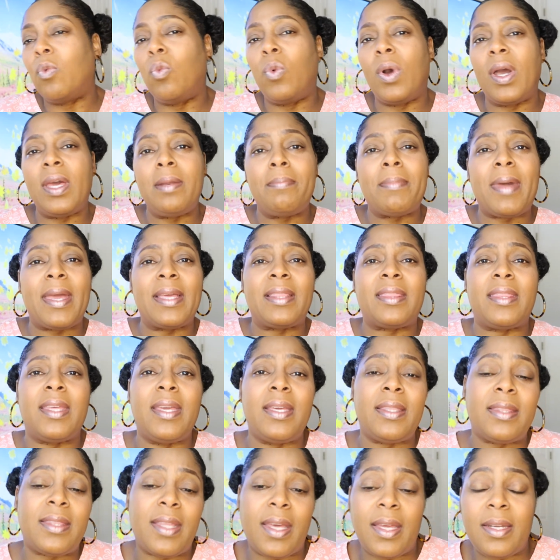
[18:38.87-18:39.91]
one might
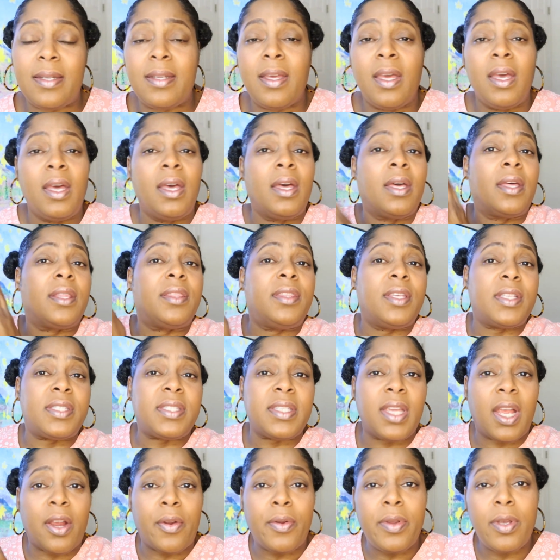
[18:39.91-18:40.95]
think that this
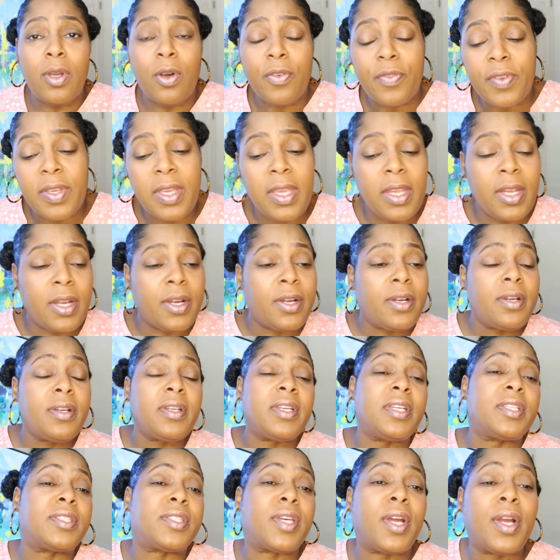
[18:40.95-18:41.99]
area over here
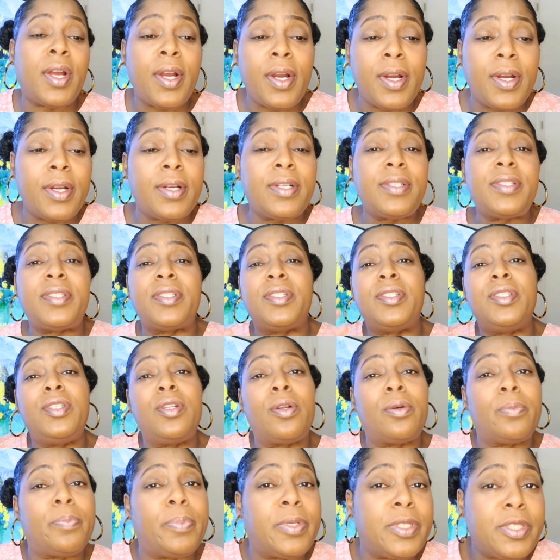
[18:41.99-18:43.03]
is hers and you
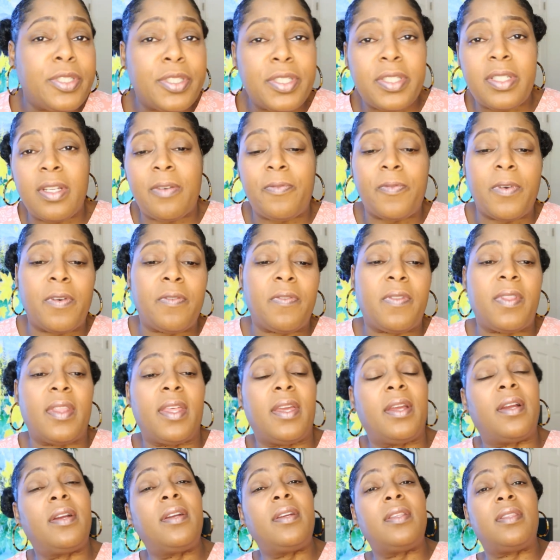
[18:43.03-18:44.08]
don't put your stuff over
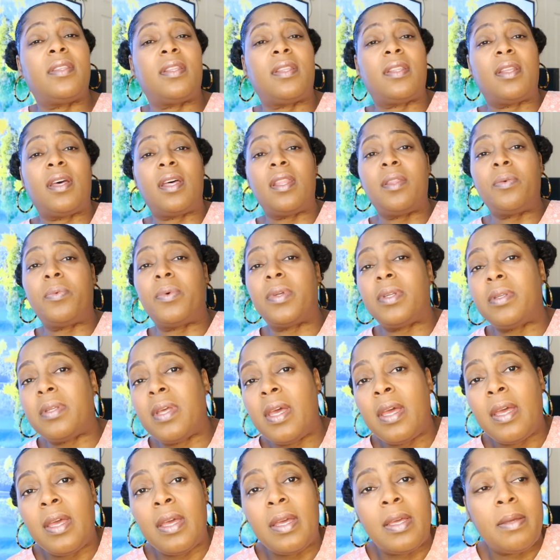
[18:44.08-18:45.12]
there and then the other one
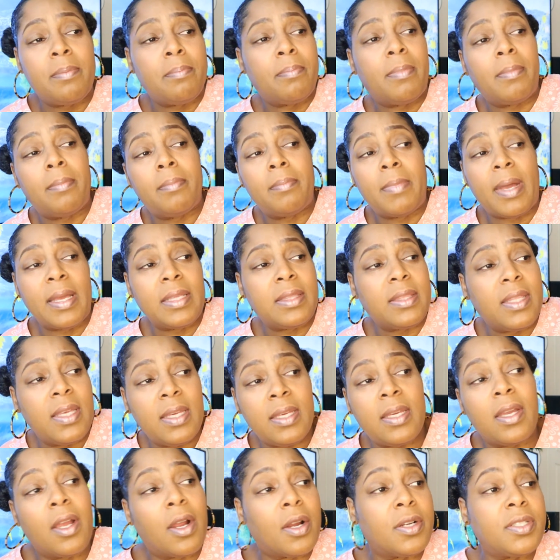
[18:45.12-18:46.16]
might
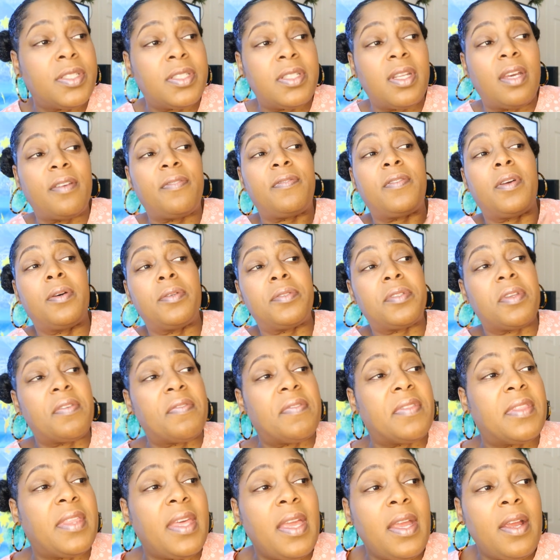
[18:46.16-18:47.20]
think her stuff goes
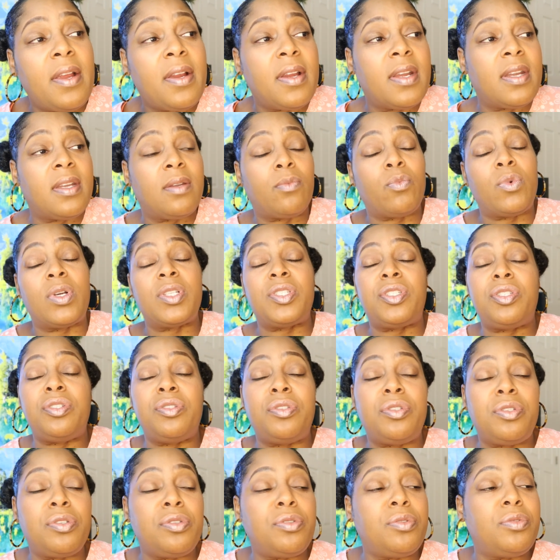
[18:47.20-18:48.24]
over there and once you
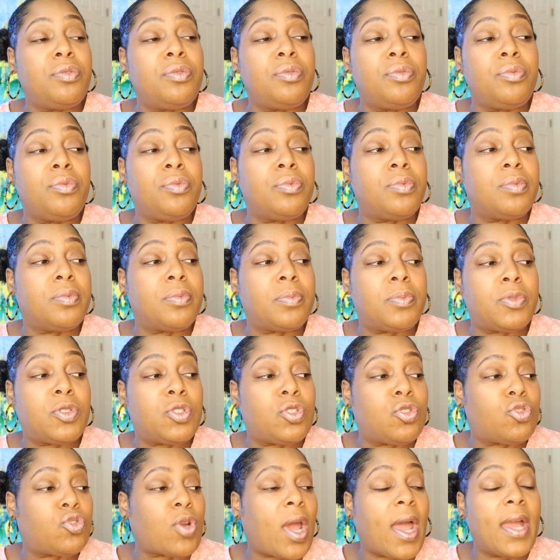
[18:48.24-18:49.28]
do
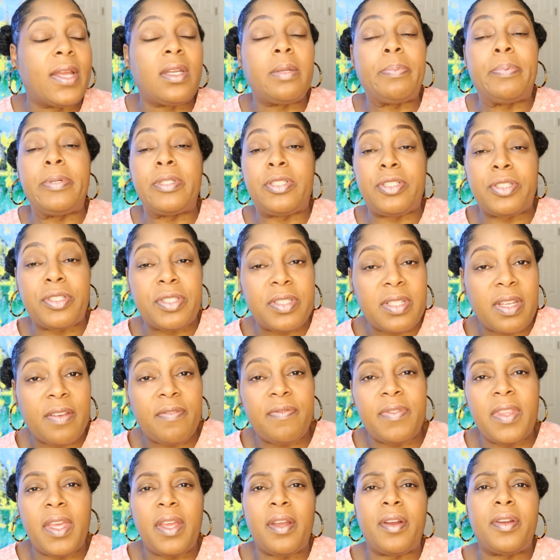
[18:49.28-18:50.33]
try to put your stuff
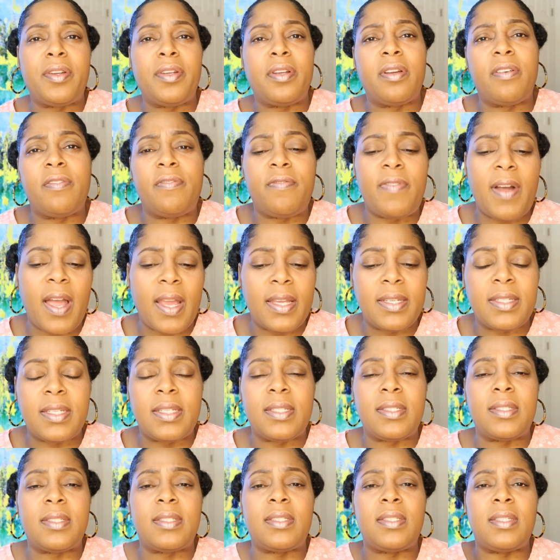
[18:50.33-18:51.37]
there you'll find
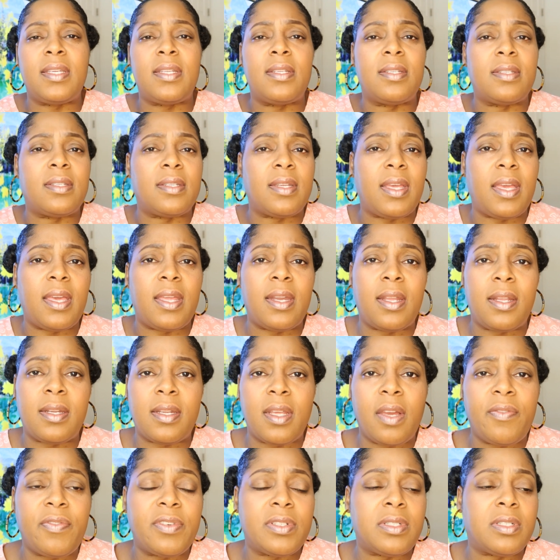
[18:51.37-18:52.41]
it sitting in
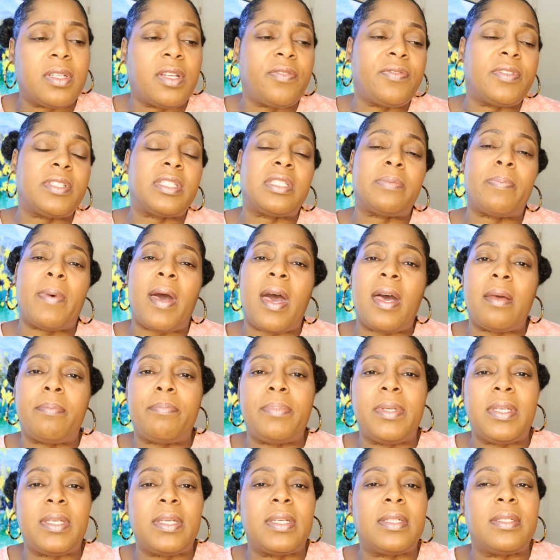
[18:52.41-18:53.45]
a different spot
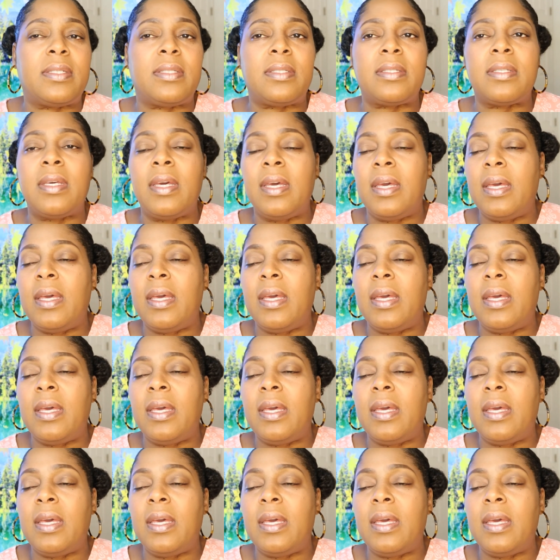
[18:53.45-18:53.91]
because